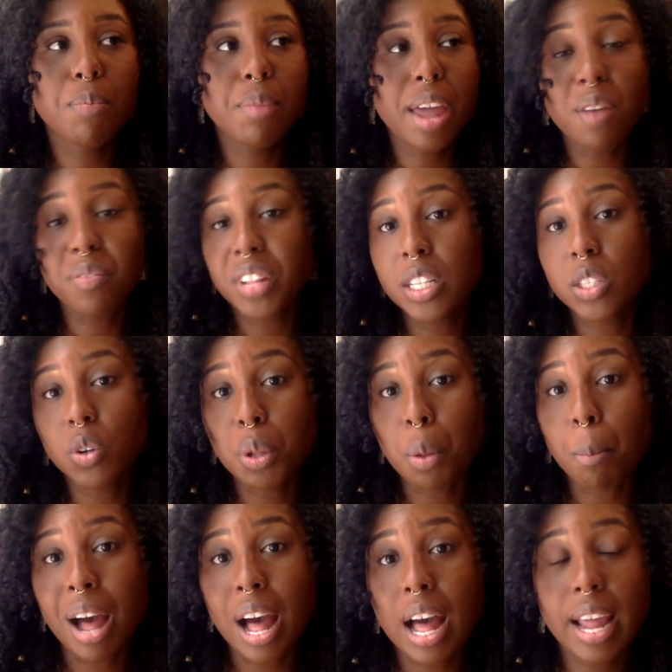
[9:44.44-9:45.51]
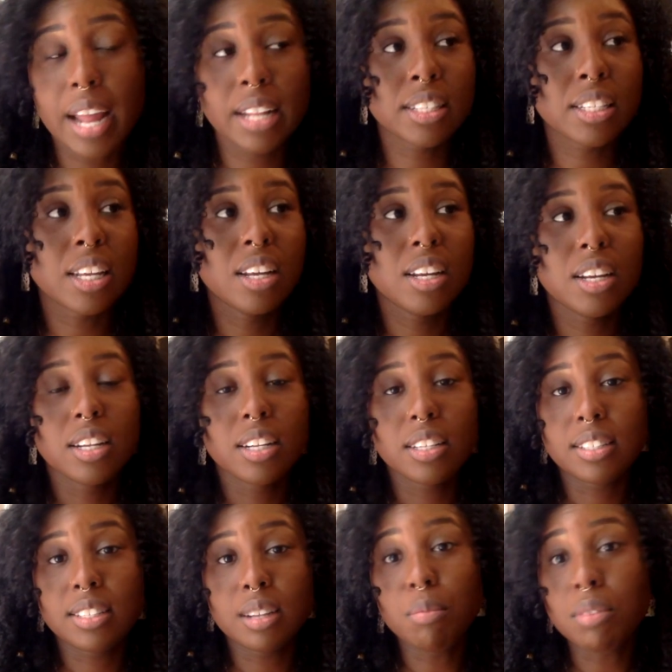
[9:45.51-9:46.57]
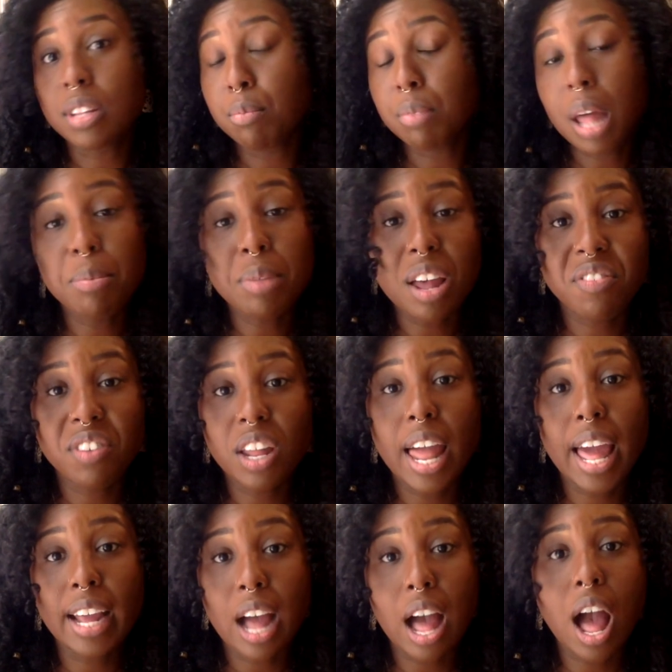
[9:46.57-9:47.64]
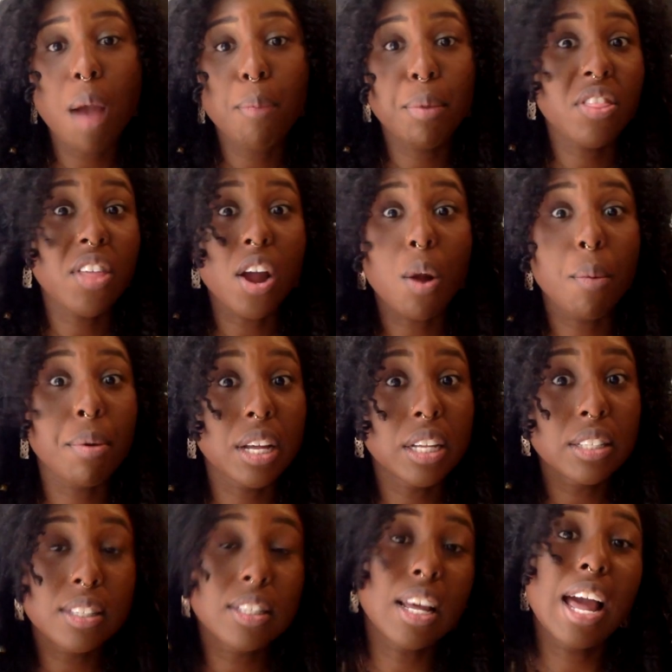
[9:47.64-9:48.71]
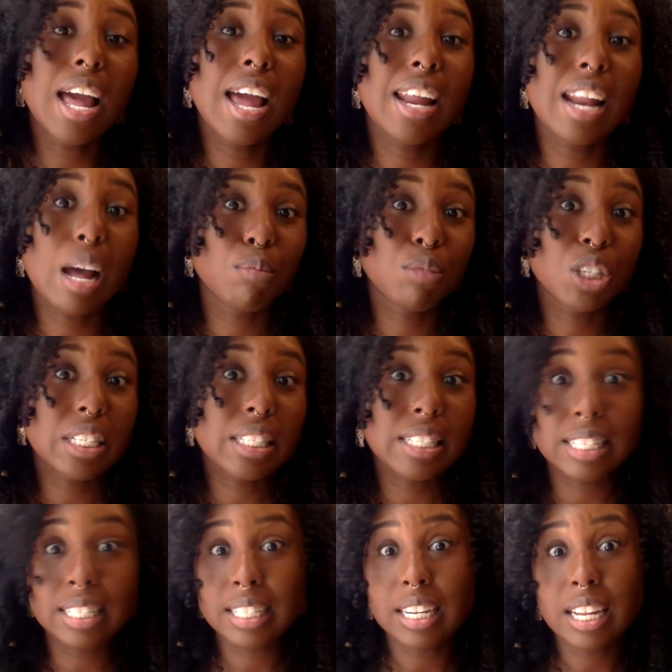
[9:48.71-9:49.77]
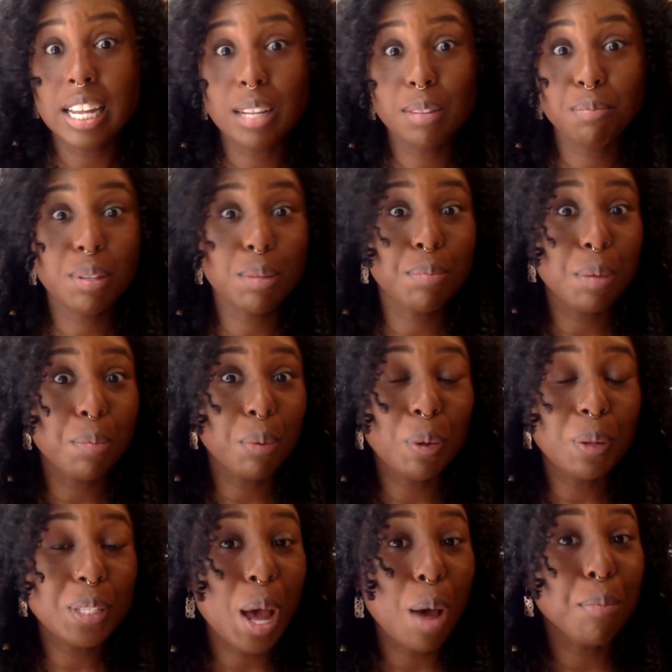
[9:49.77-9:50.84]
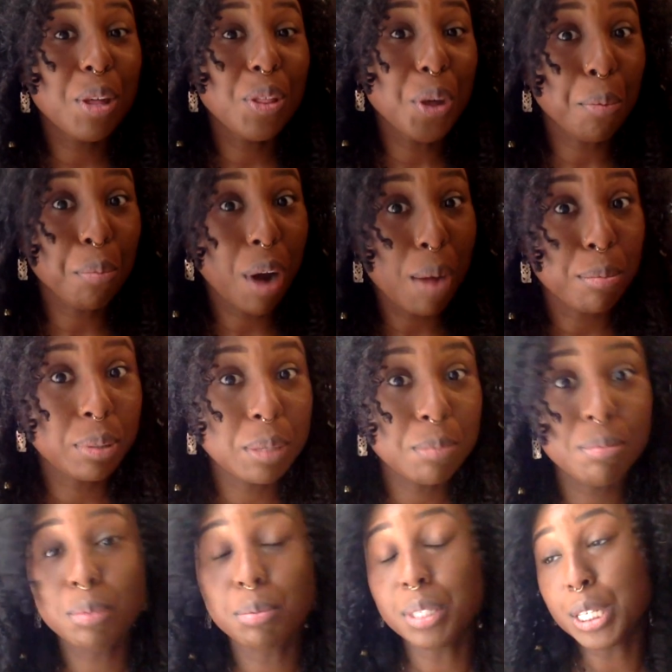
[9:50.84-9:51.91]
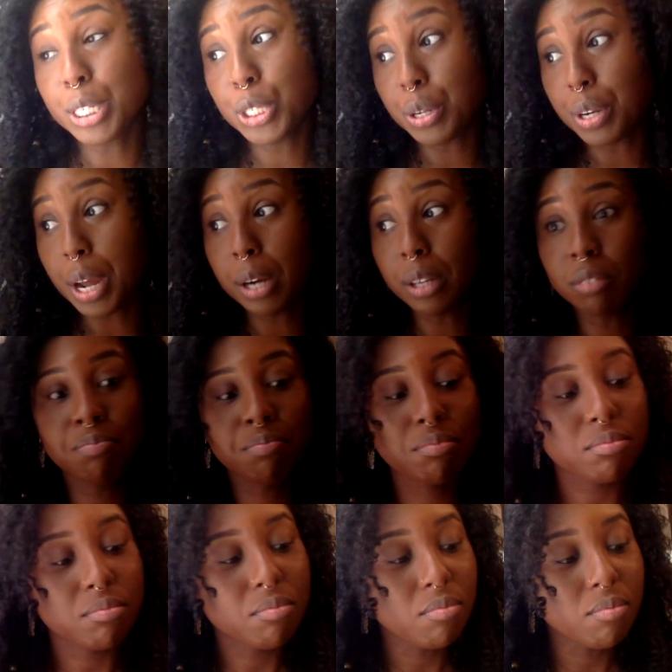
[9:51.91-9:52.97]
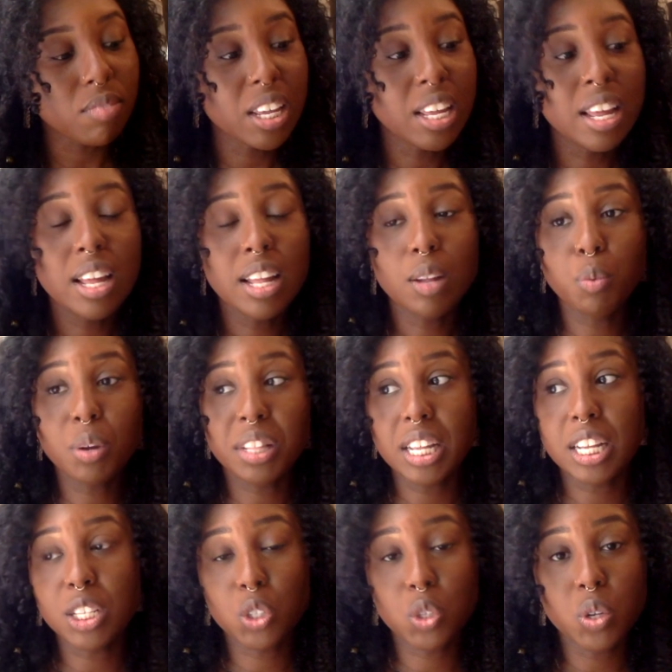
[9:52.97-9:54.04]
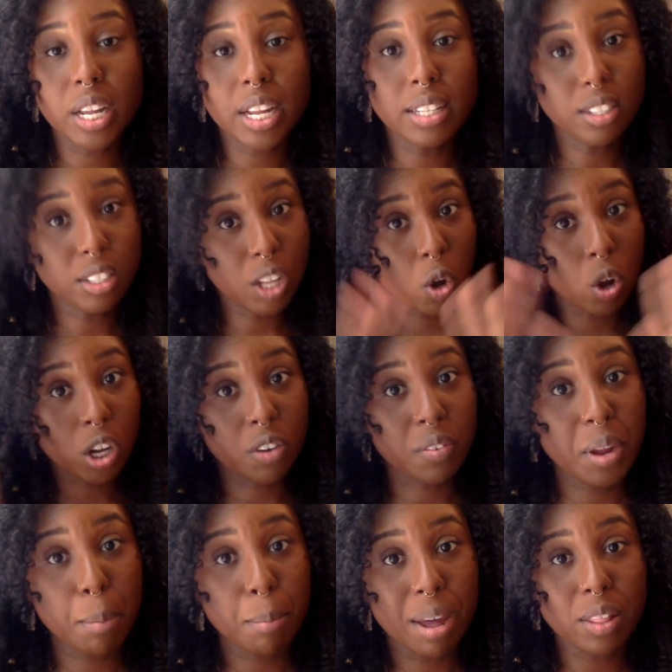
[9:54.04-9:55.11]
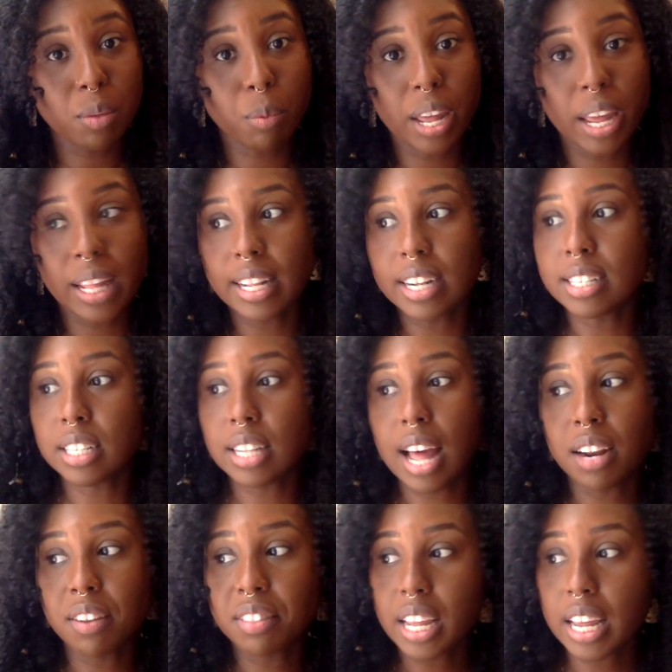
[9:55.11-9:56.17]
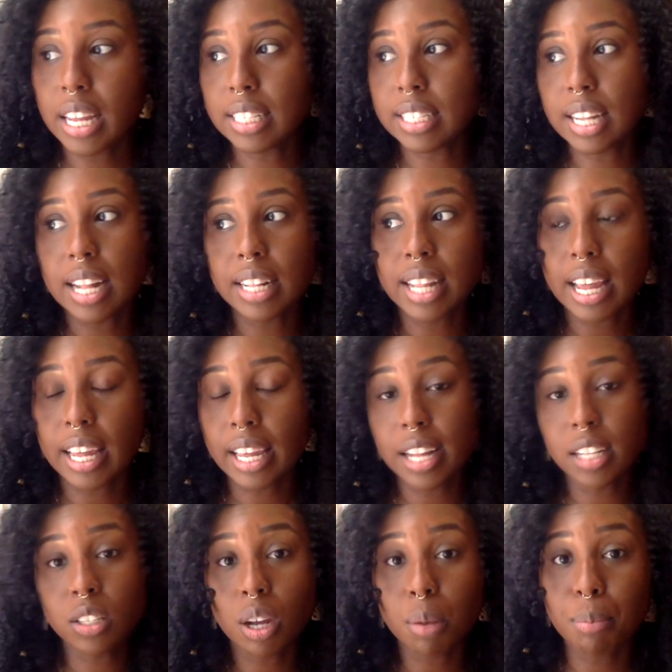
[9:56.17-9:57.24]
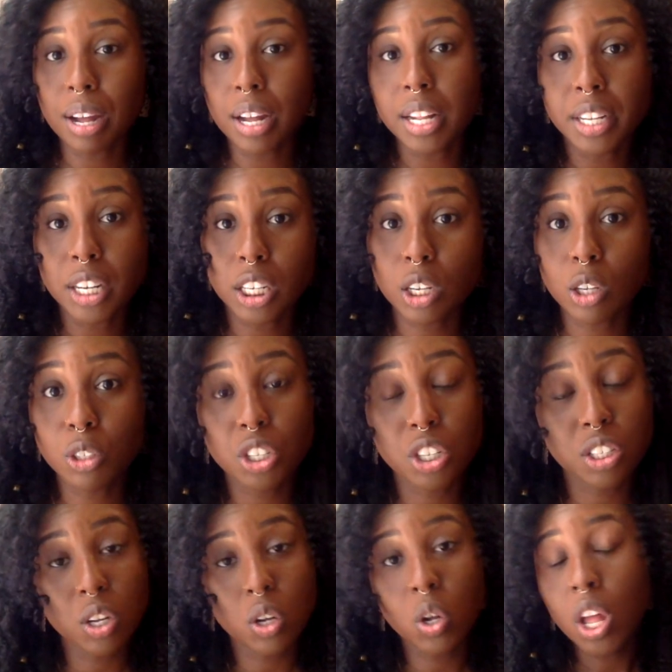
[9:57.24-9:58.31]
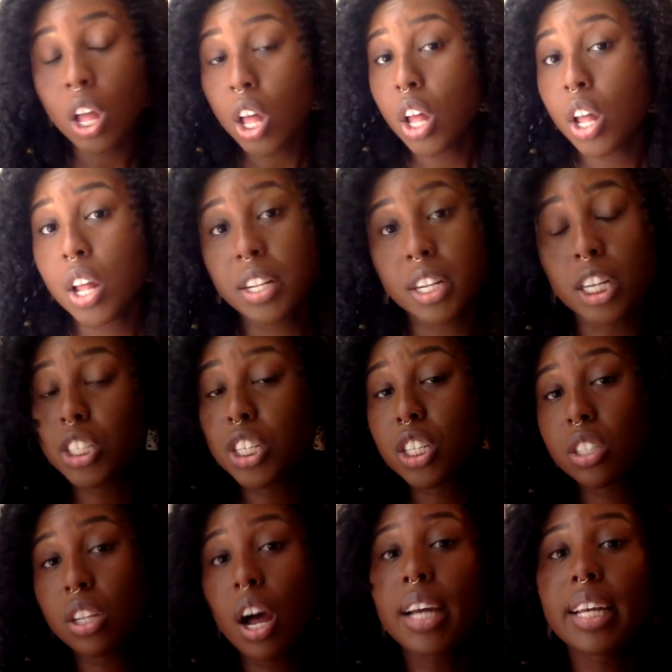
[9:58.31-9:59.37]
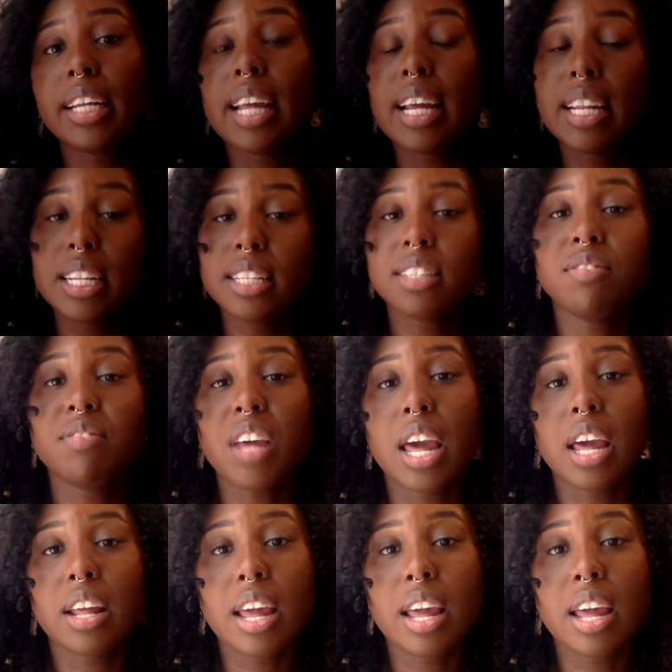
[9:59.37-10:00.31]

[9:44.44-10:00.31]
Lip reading: They have things on their mind. Sometimes I feel like I'm a therapist and I'm just listening to people tell me their problems because, you know, with these students, they're all Korean, by the way, there's a lot of things that they can't talk about in their culture. So they're just talking. They need to vent.